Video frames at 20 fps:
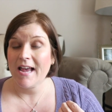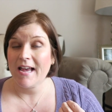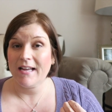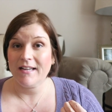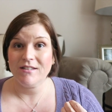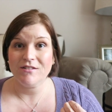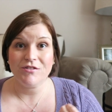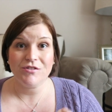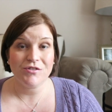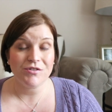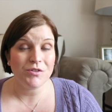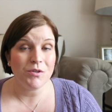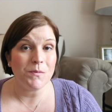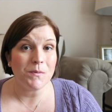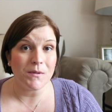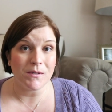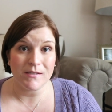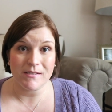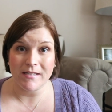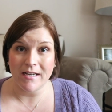and
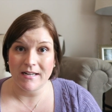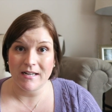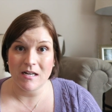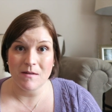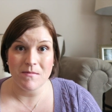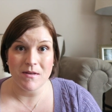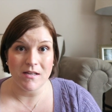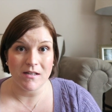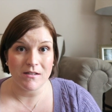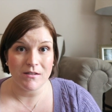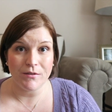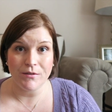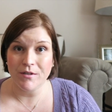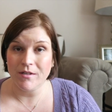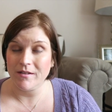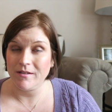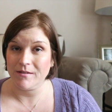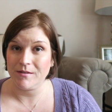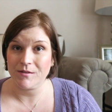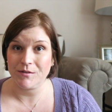super excited to be included
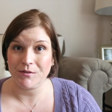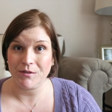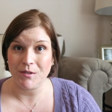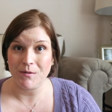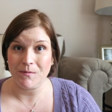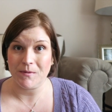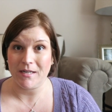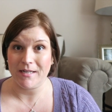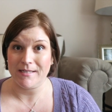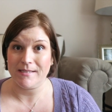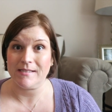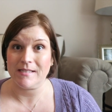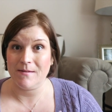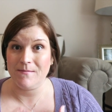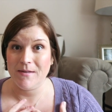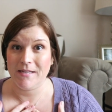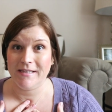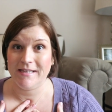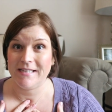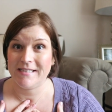in this group, guys. I
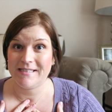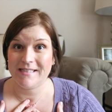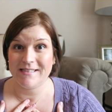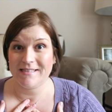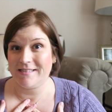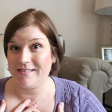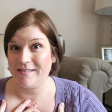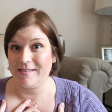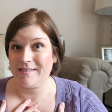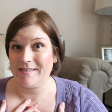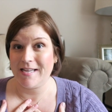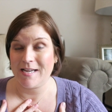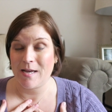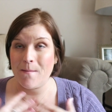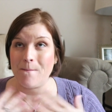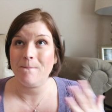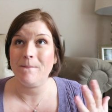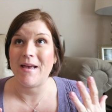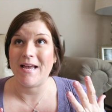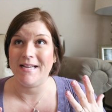mean, this is just like
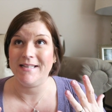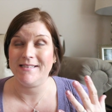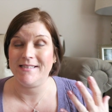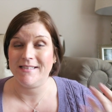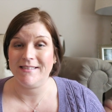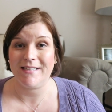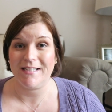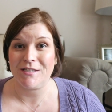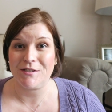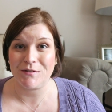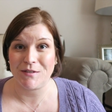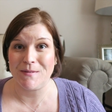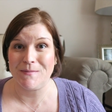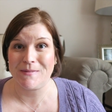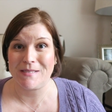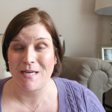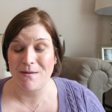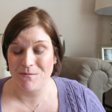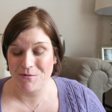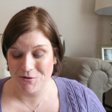amazing, like
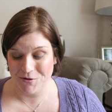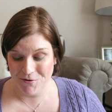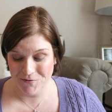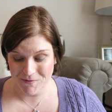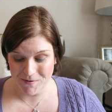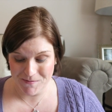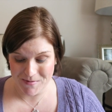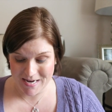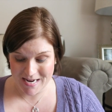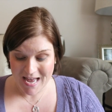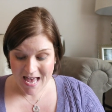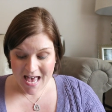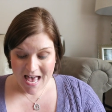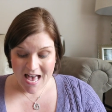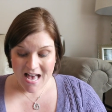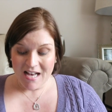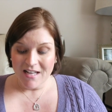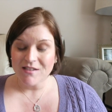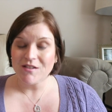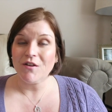dreams come true for me.
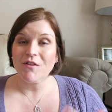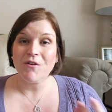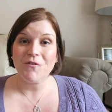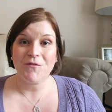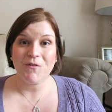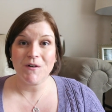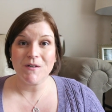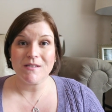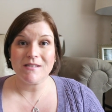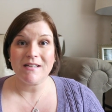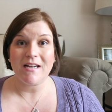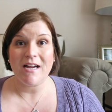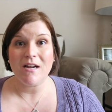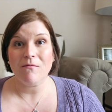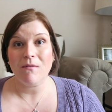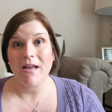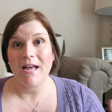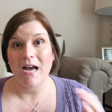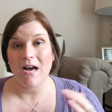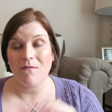So on the first
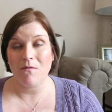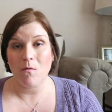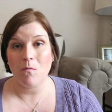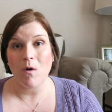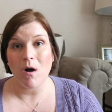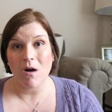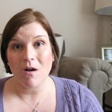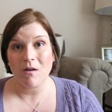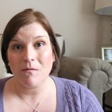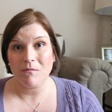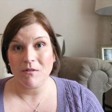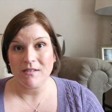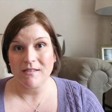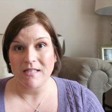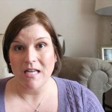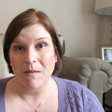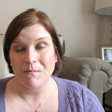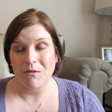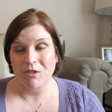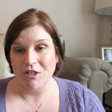night, we have a welcome
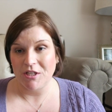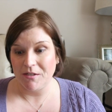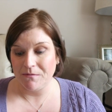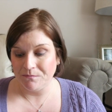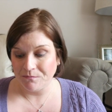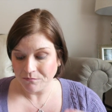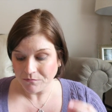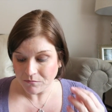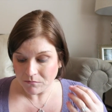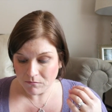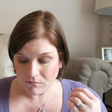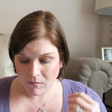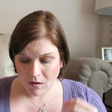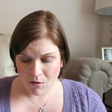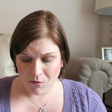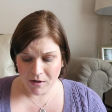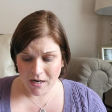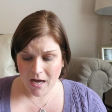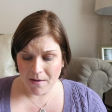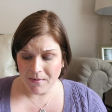reception.
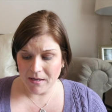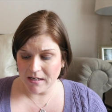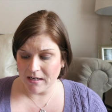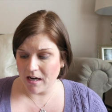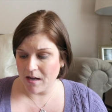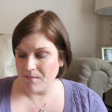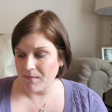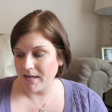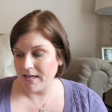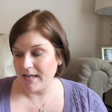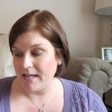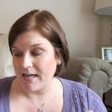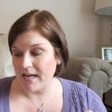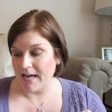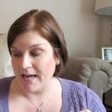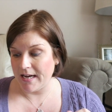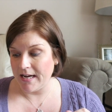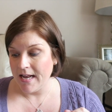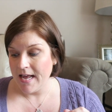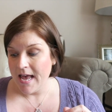We're coming on a Monday
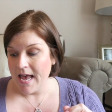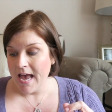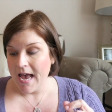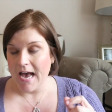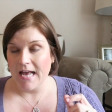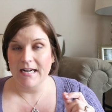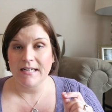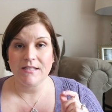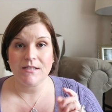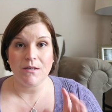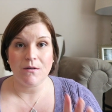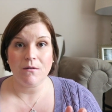night, and